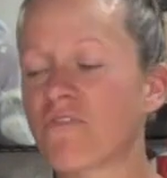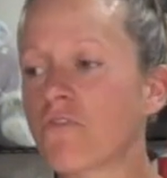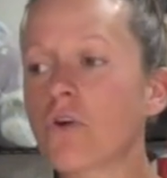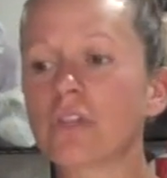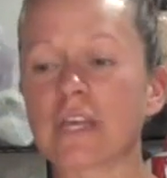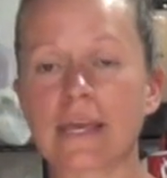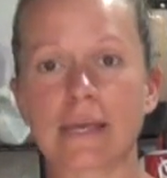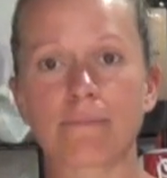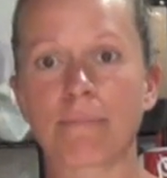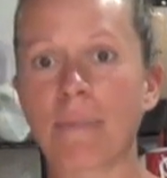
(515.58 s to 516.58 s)
fully
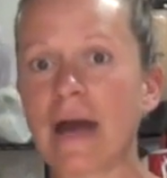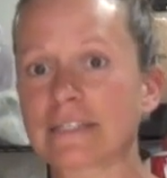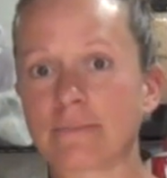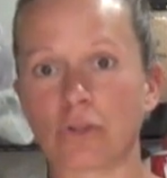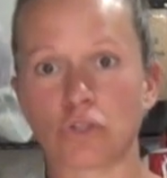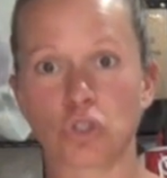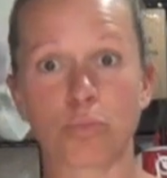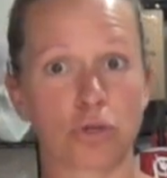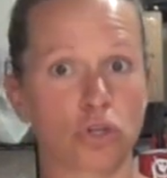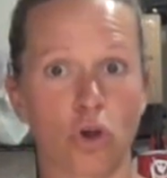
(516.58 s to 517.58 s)
possible to
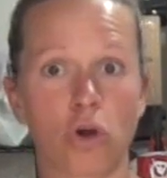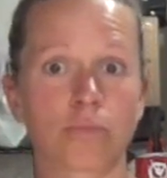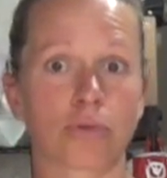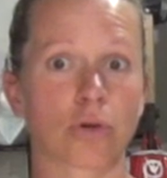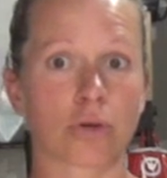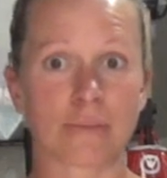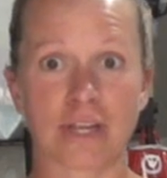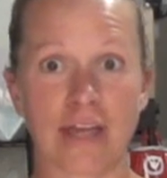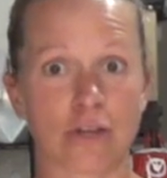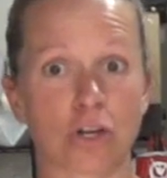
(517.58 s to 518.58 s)
put your own program
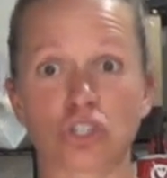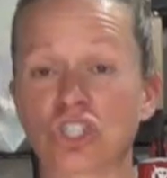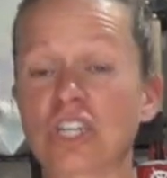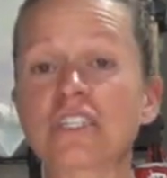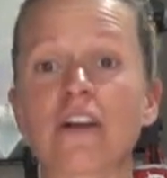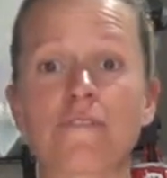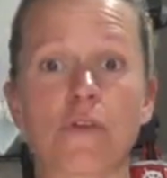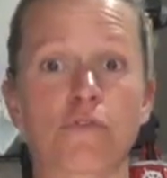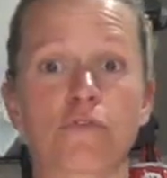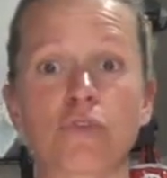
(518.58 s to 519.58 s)
together just off
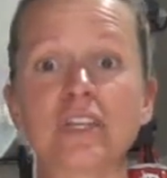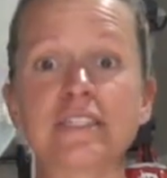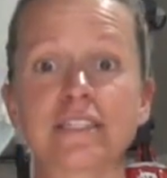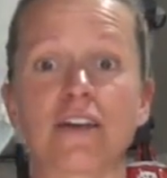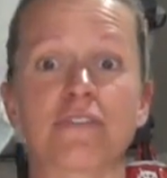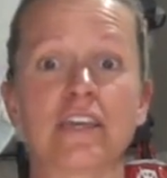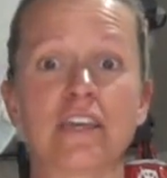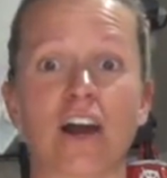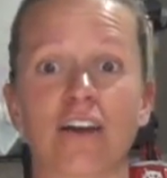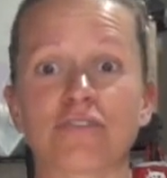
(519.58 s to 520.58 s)
the free stuff
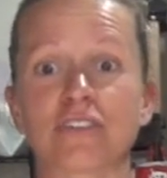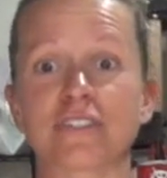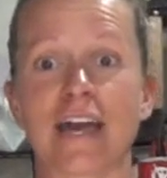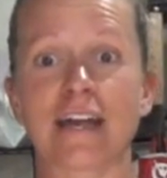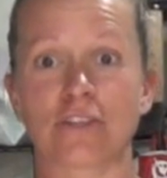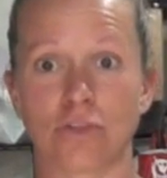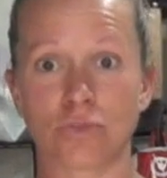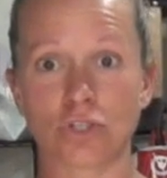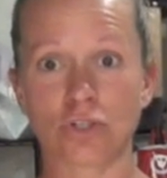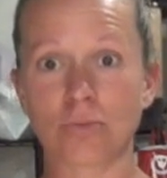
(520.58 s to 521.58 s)
he offers on
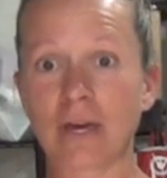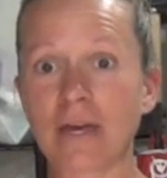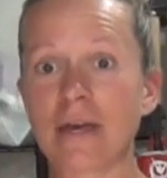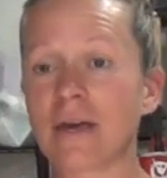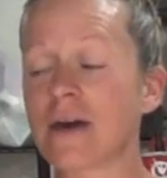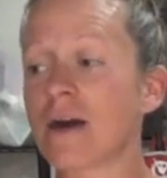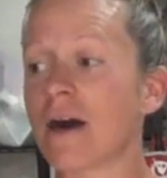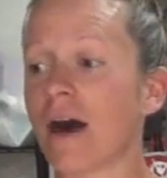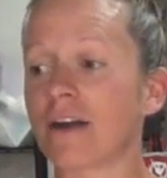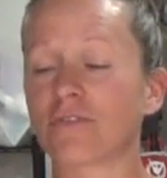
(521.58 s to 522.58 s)
YouTube.
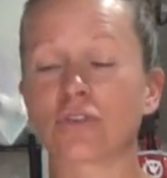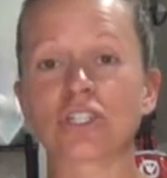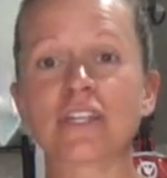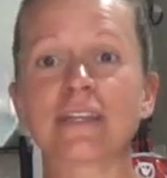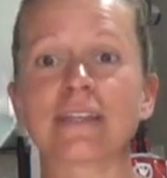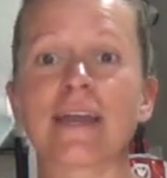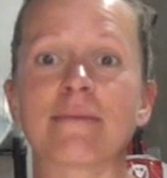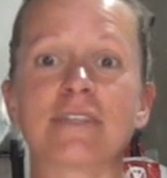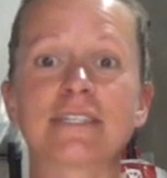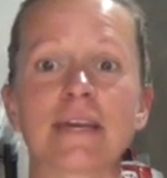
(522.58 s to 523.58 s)
Unfortunately,
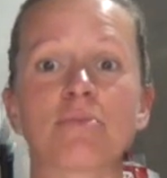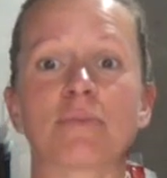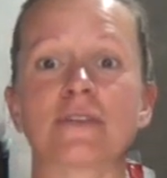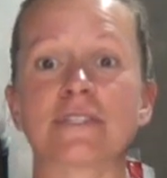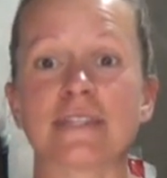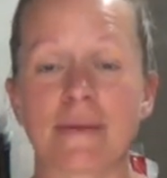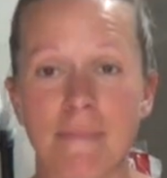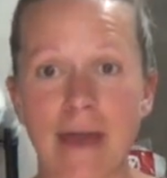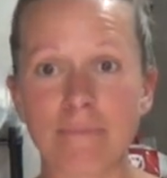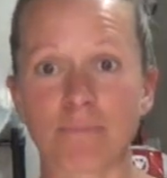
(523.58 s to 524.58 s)
I'm the type of person
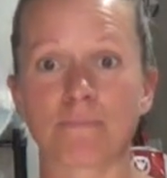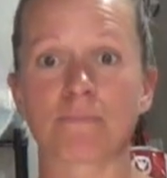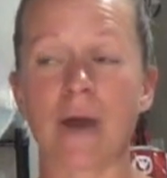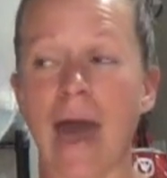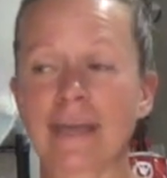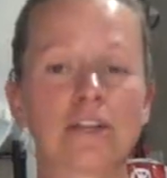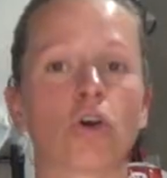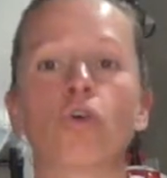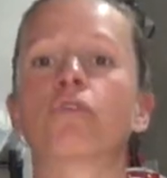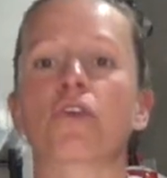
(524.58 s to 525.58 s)
that I can
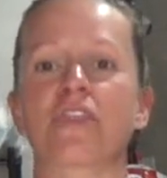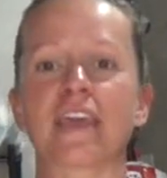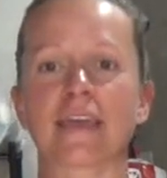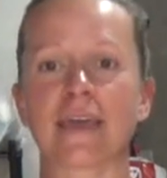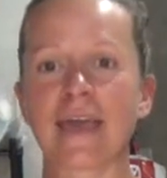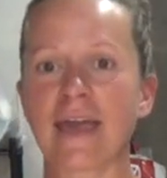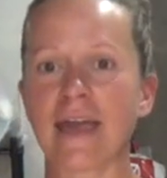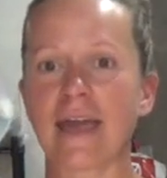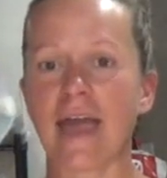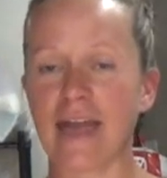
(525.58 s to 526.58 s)
overthink
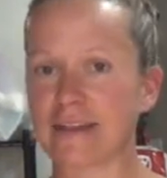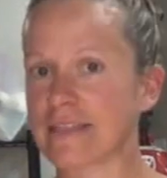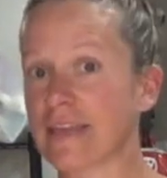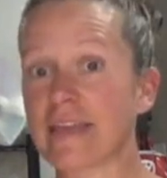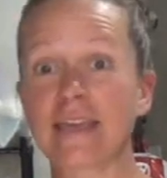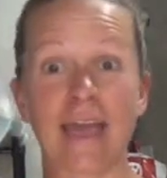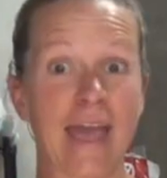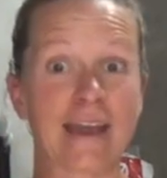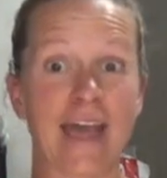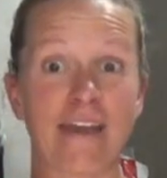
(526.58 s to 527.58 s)
anything
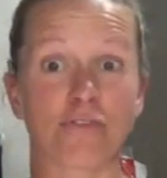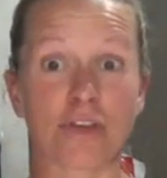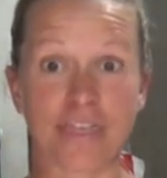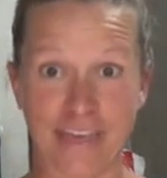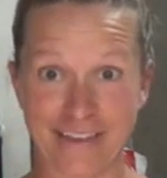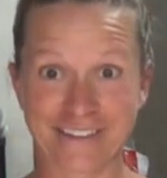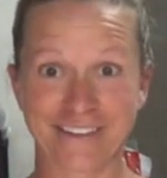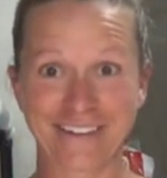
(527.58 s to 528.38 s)
and everything.